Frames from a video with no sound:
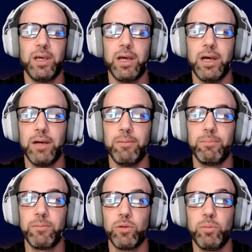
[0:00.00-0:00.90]

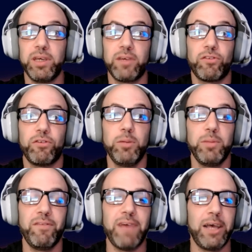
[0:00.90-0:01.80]
could be
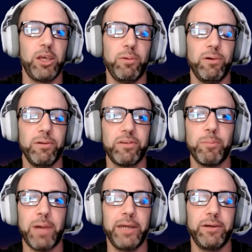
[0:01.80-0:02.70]
extremely valuable to
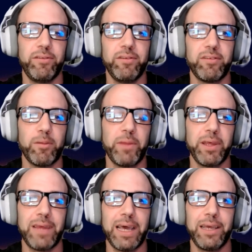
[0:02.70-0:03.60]
miners and
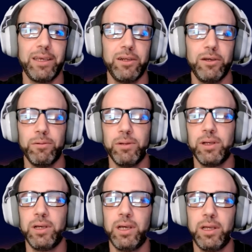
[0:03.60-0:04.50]
something that,
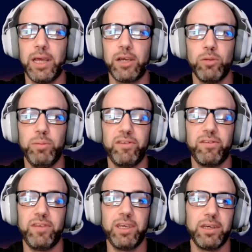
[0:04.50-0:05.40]
they could be
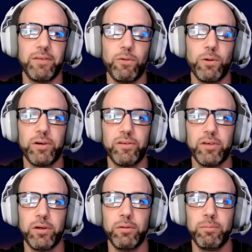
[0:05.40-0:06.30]
seeking for.
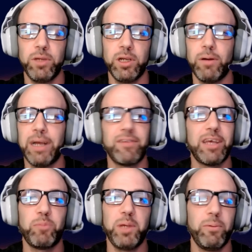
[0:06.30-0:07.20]
So,
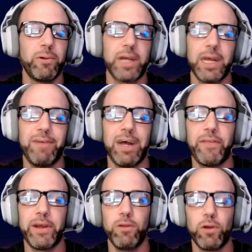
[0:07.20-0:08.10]
as people are kind of
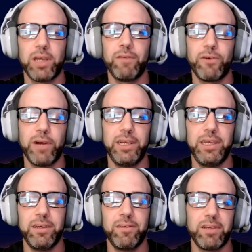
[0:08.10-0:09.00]
out there looking for
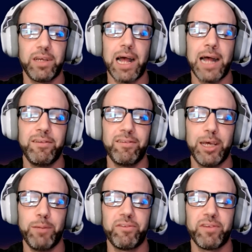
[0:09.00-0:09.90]
ideas and
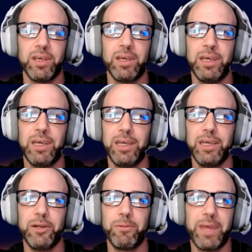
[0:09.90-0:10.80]
concepts,
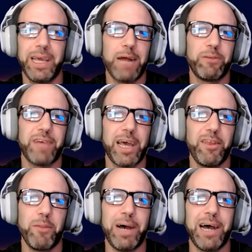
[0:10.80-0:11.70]
think outside
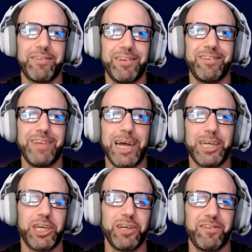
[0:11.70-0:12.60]
of the box. It's
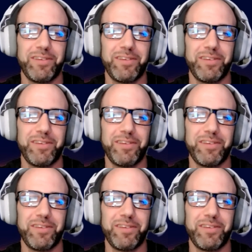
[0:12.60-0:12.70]
not just,